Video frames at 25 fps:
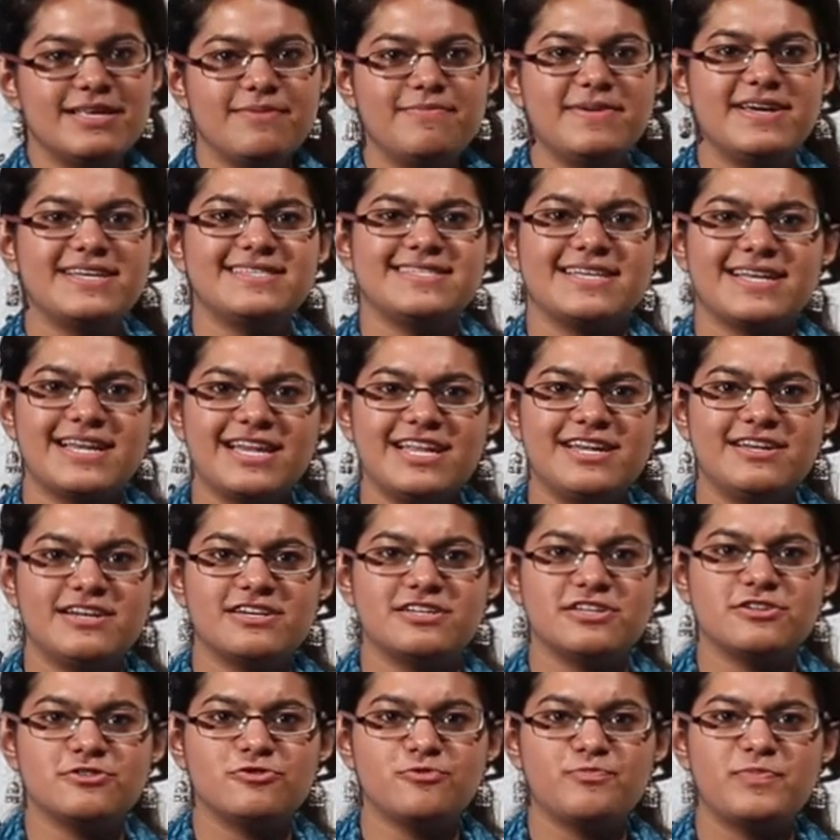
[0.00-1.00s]
They're basically
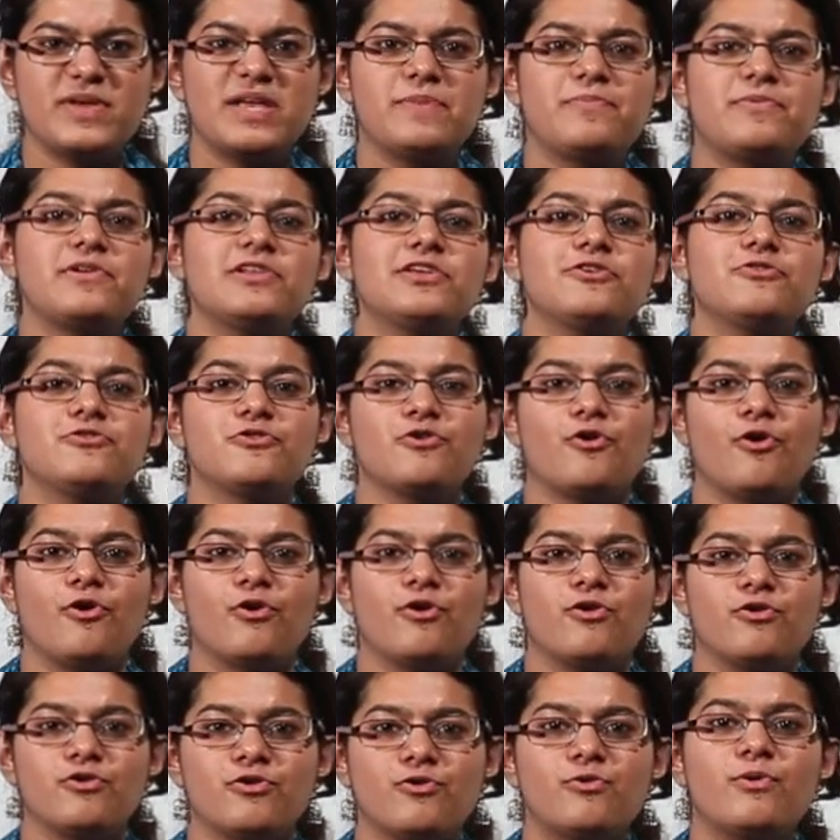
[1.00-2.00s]
written to people you
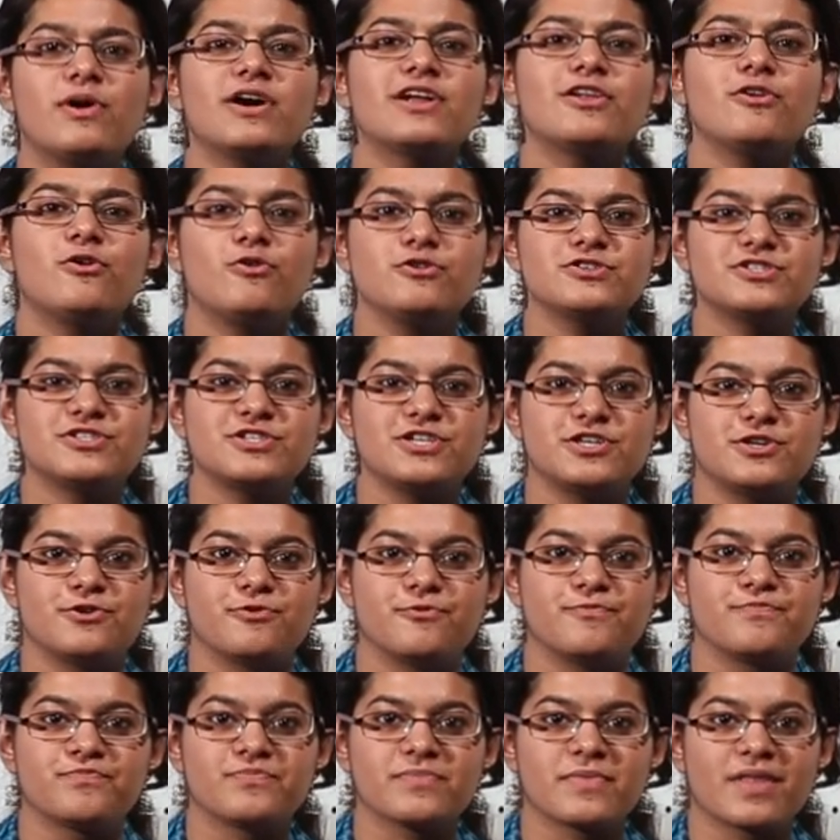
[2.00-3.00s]
know, who are close to you.